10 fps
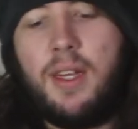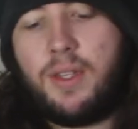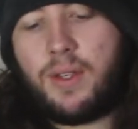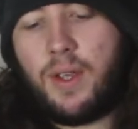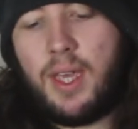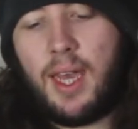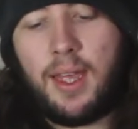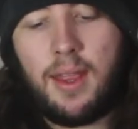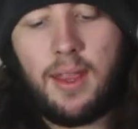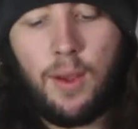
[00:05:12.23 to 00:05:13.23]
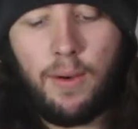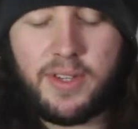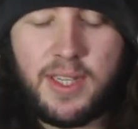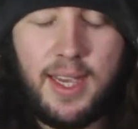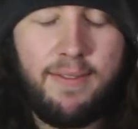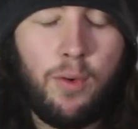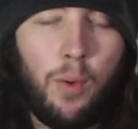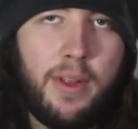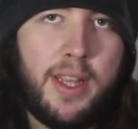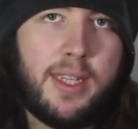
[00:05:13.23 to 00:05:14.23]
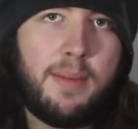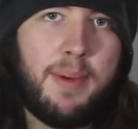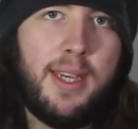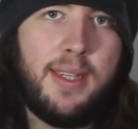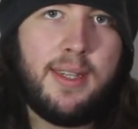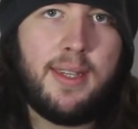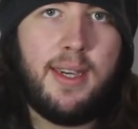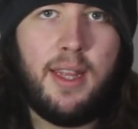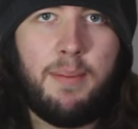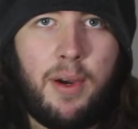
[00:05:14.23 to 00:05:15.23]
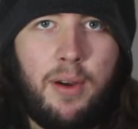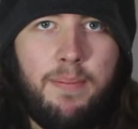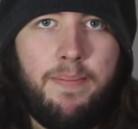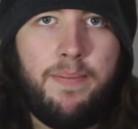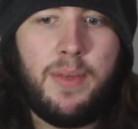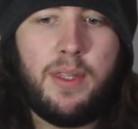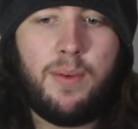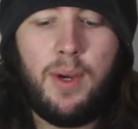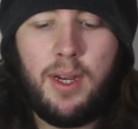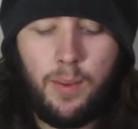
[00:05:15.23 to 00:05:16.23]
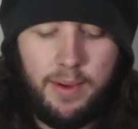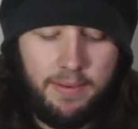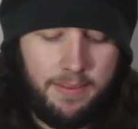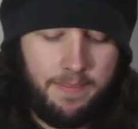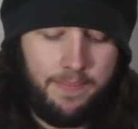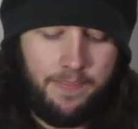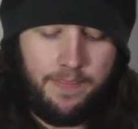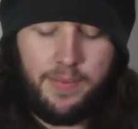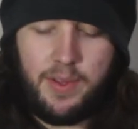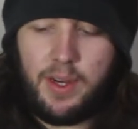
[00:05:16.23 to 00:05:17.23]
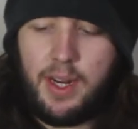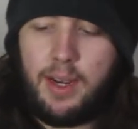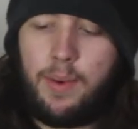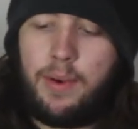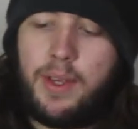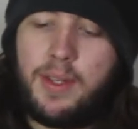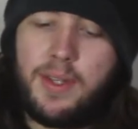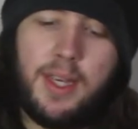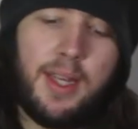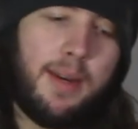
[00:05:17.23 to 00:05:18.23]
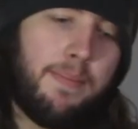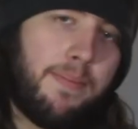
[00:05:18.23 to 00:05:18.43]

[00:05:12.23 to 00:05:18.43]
So yeah, you obviously have all of this space at the bottom to work with. Don't know how well you can see that.